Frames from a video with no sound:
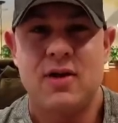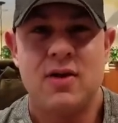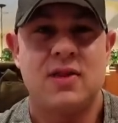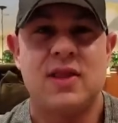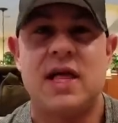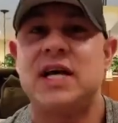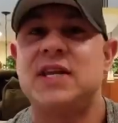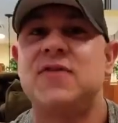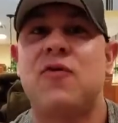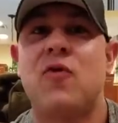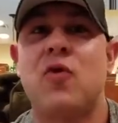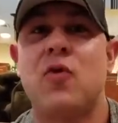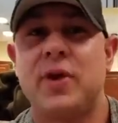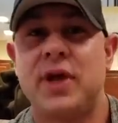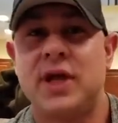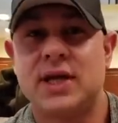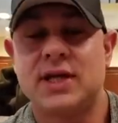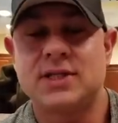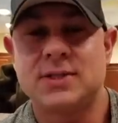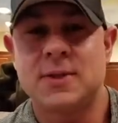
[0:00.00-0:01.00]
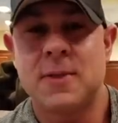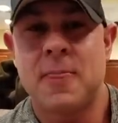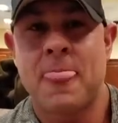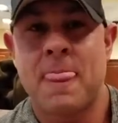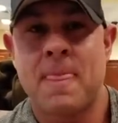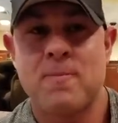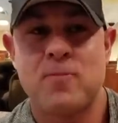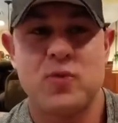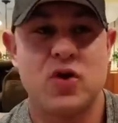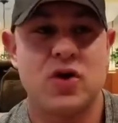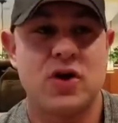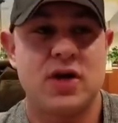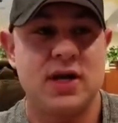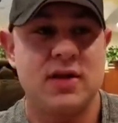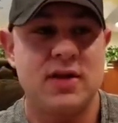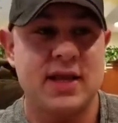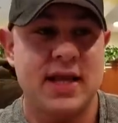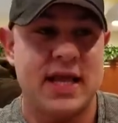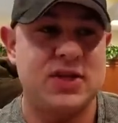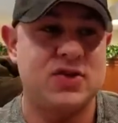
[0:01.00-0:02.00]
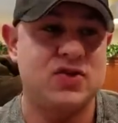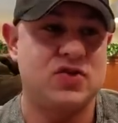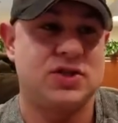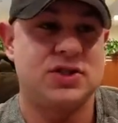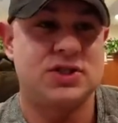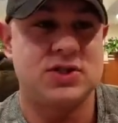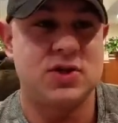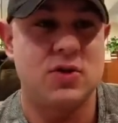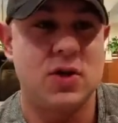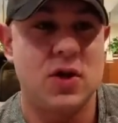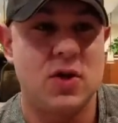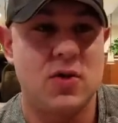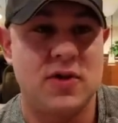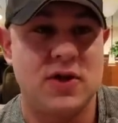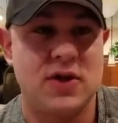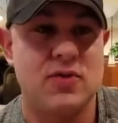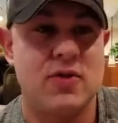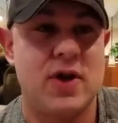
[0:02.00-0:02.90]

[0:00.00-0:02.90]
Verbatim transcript: last four weeks. You're killing estrogen so low that you